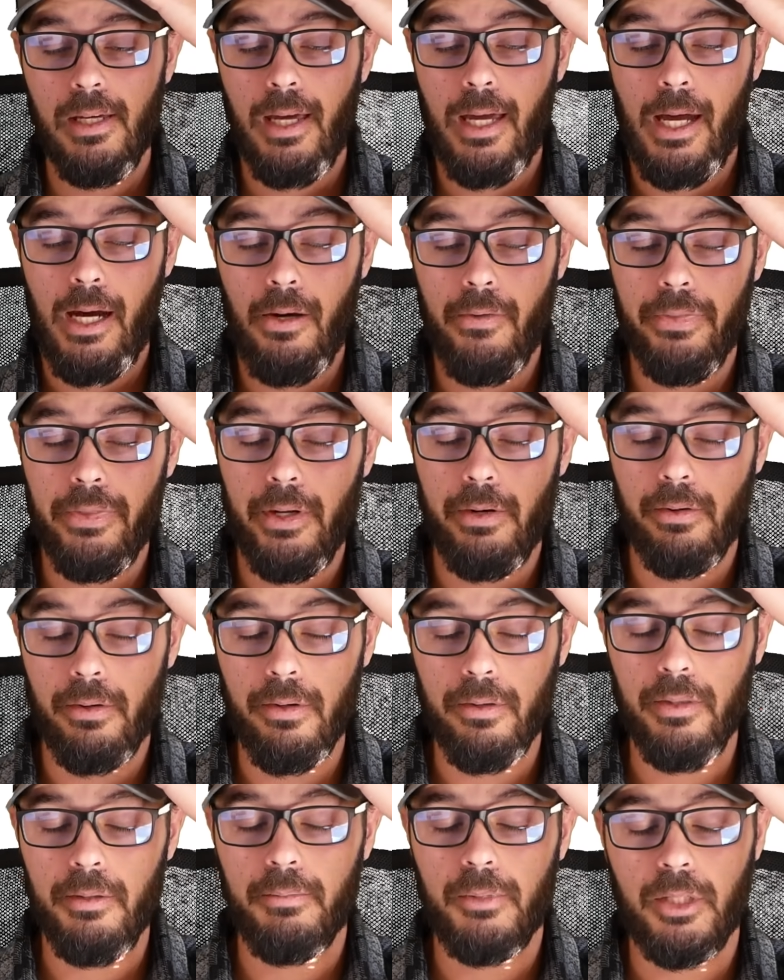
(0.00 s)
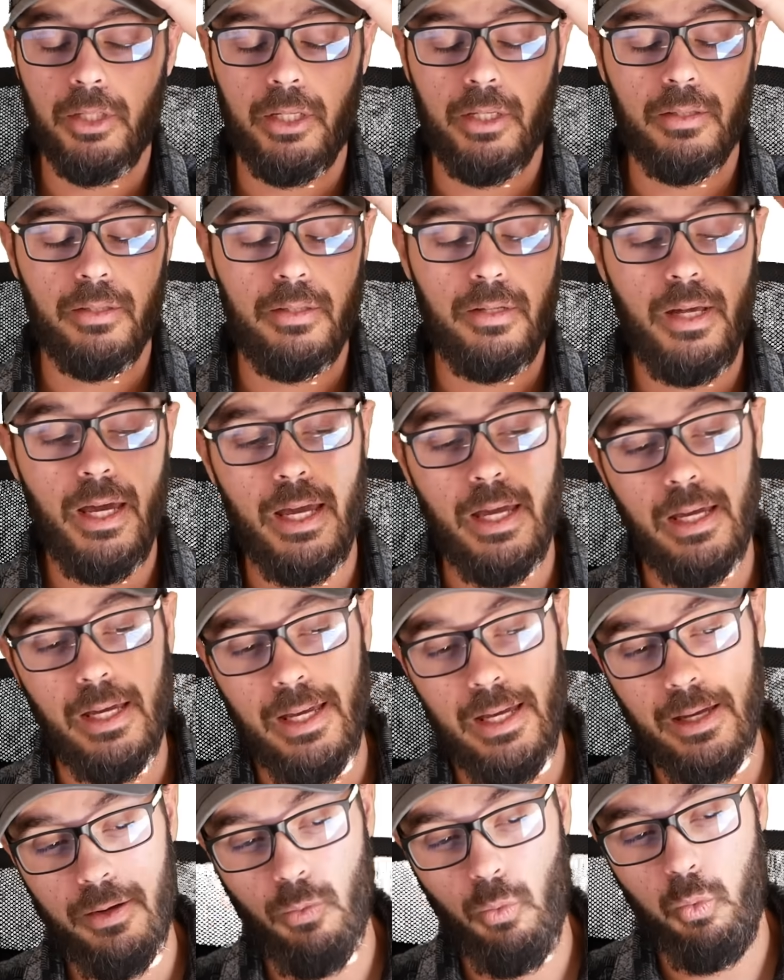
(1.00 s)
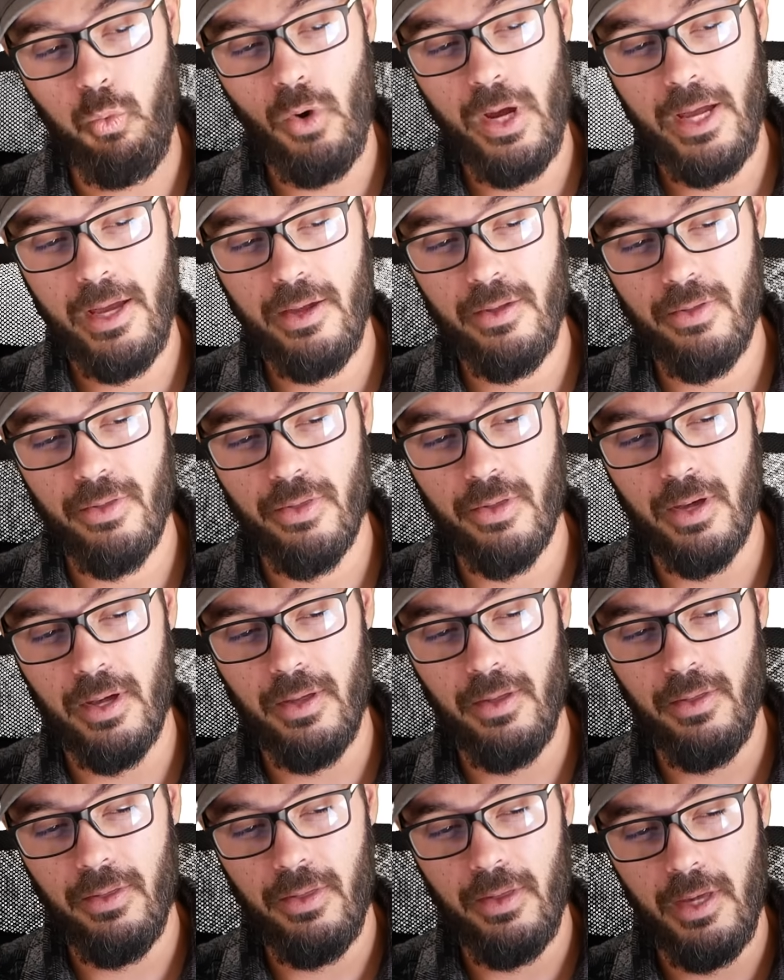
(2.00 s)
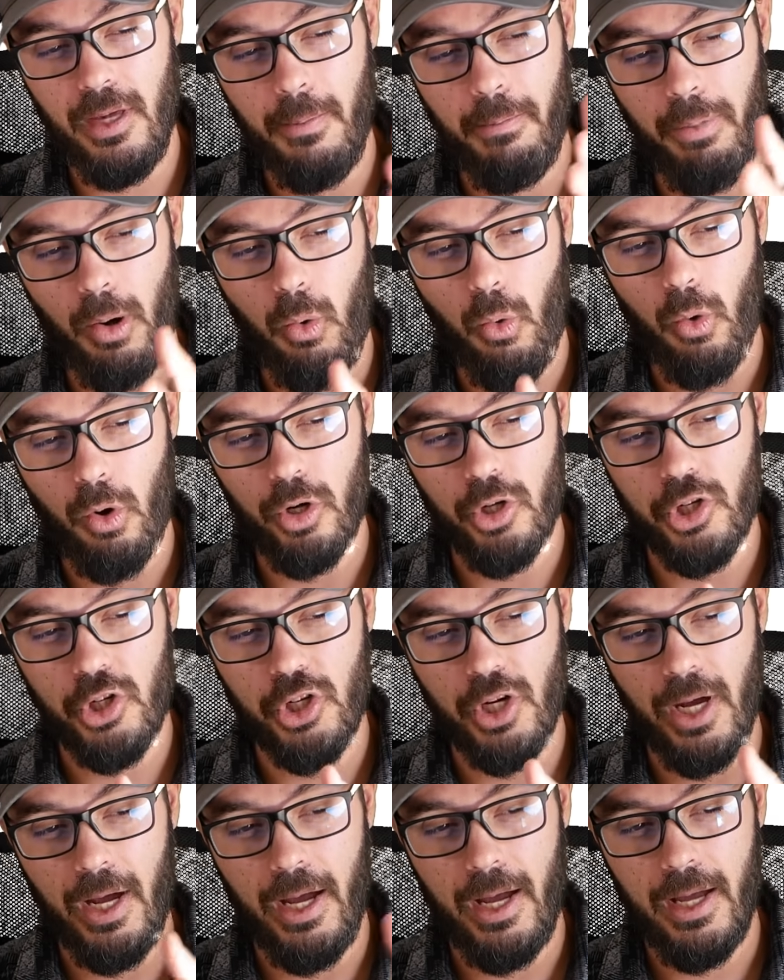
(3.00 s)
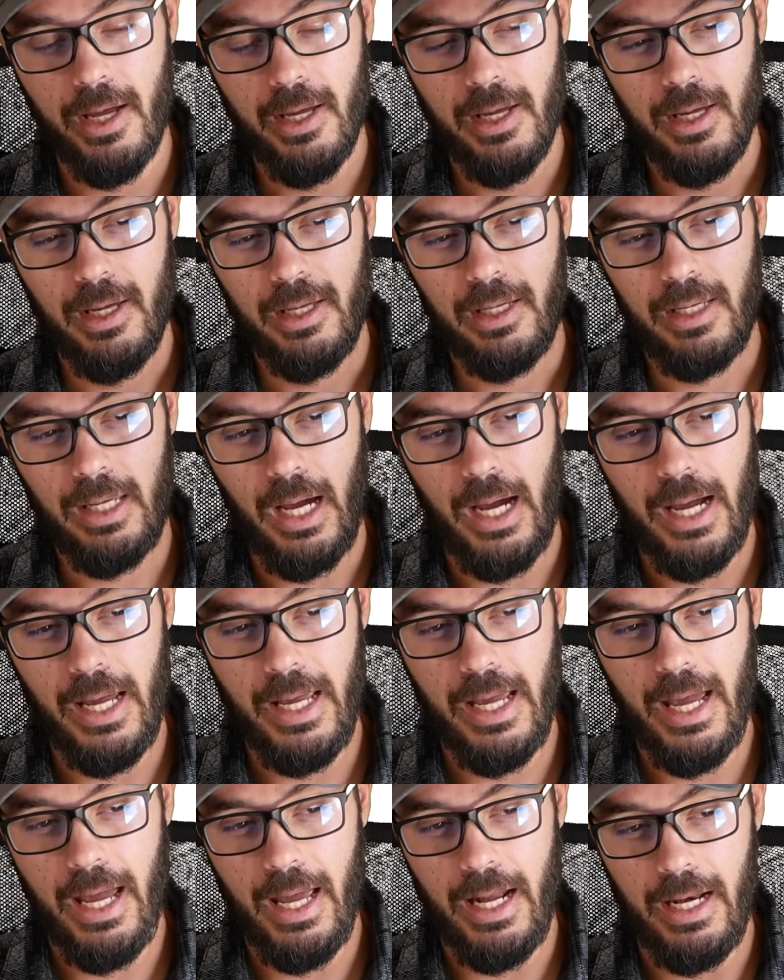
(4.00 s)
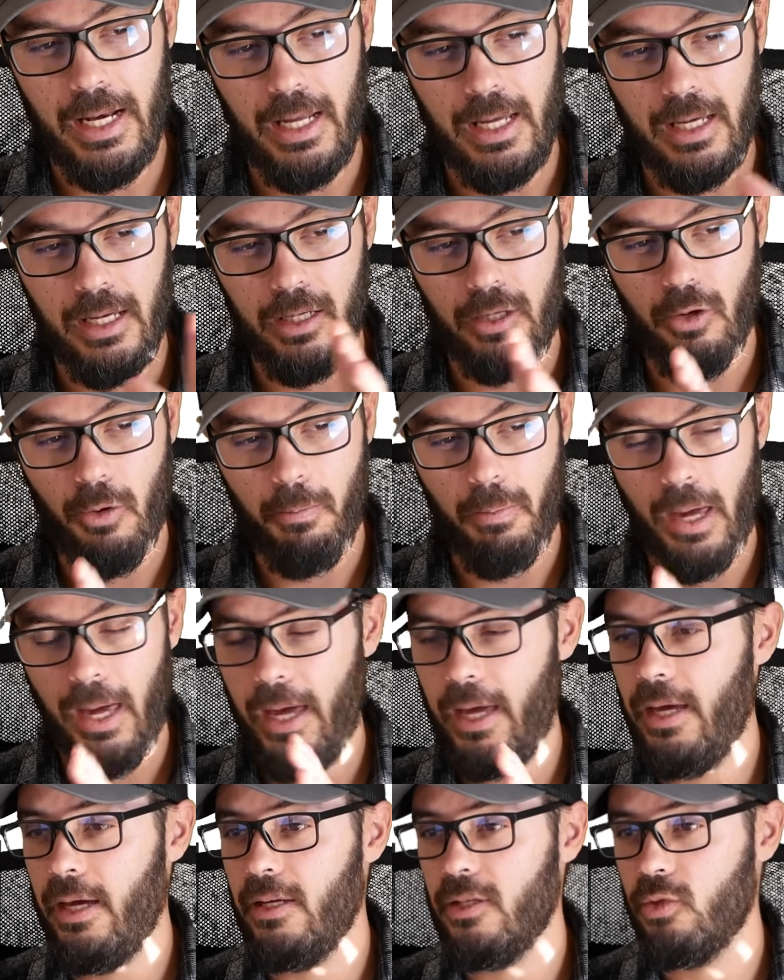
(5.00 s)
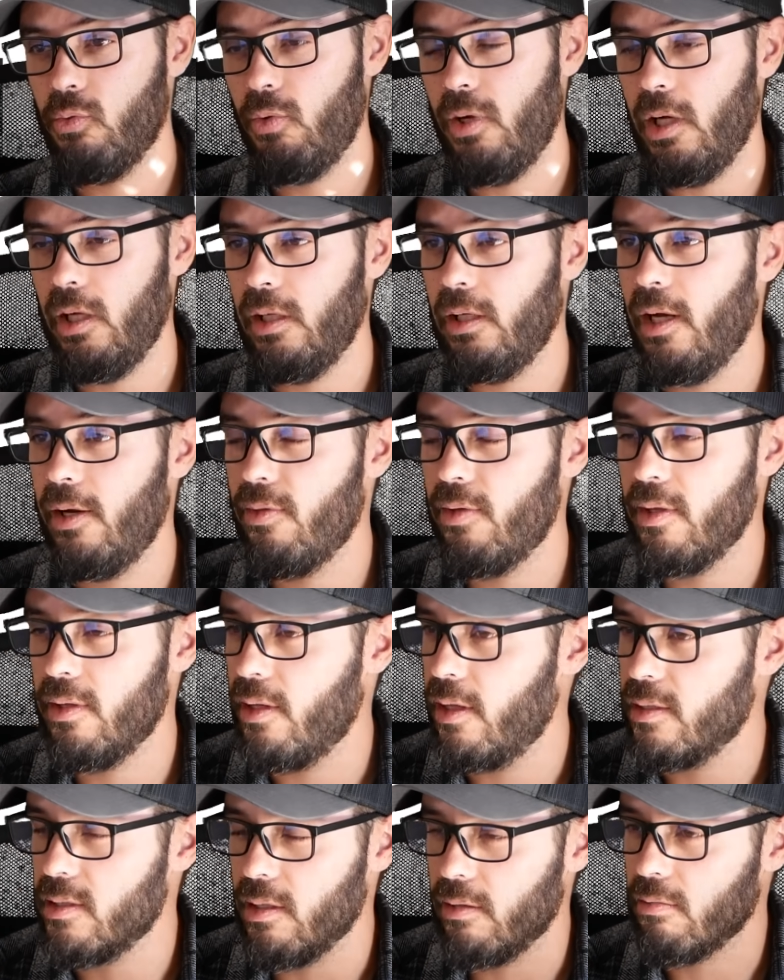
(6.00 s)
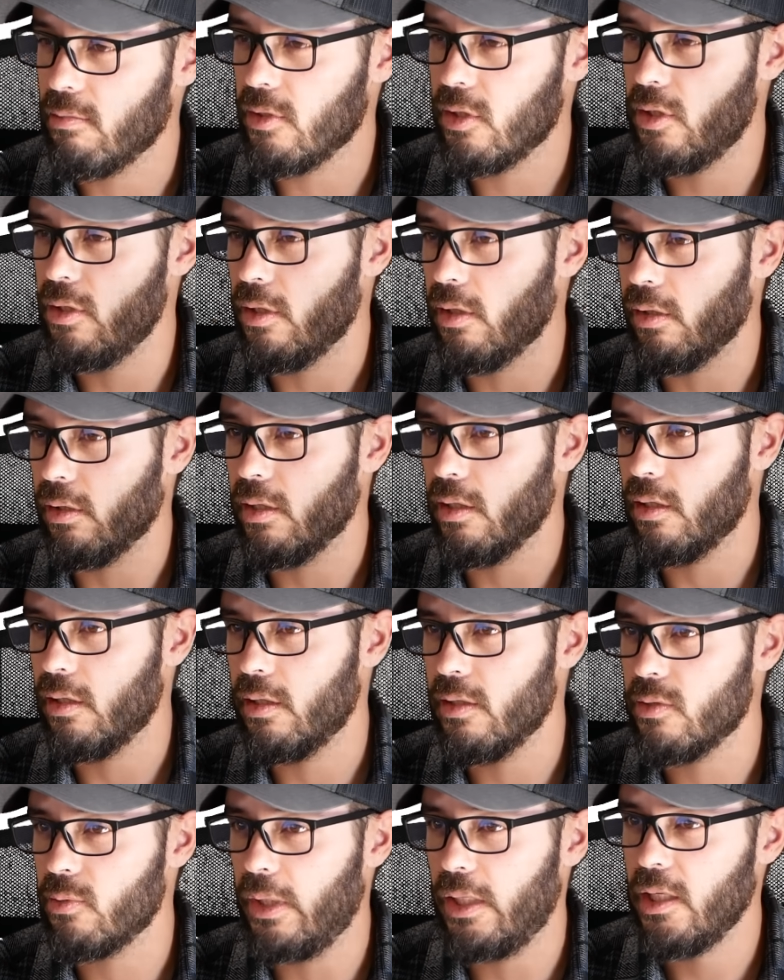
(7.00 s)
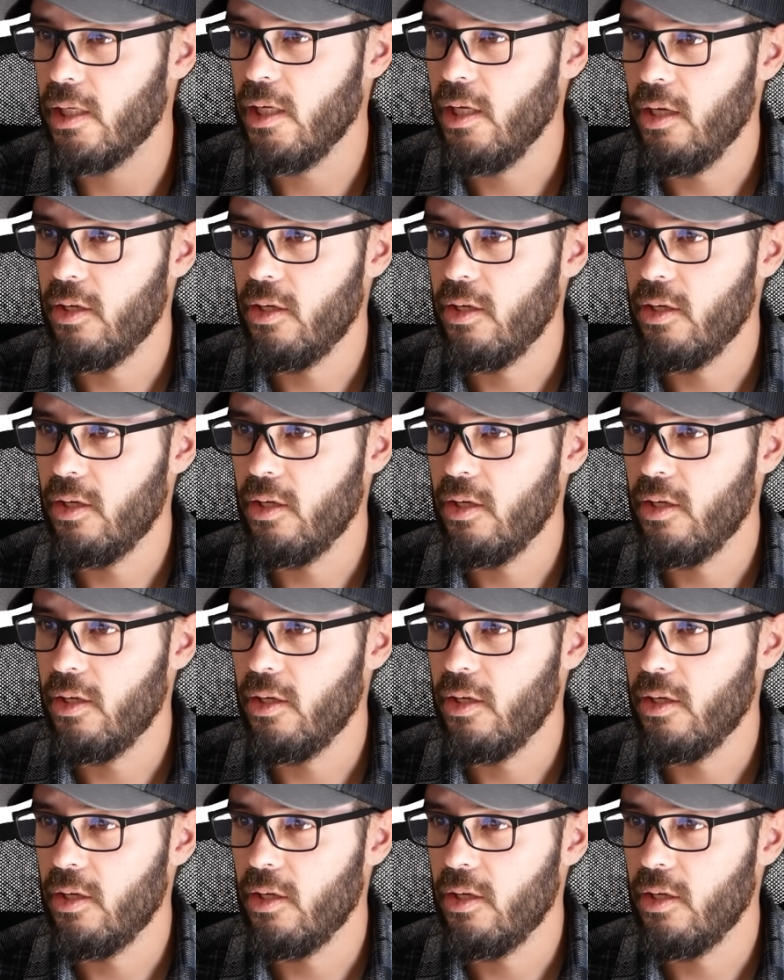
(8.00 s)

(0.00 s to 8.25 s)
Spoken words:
out there on the market today, with the Porsche Cayenne coupe as well. I think that's a good looking car as well.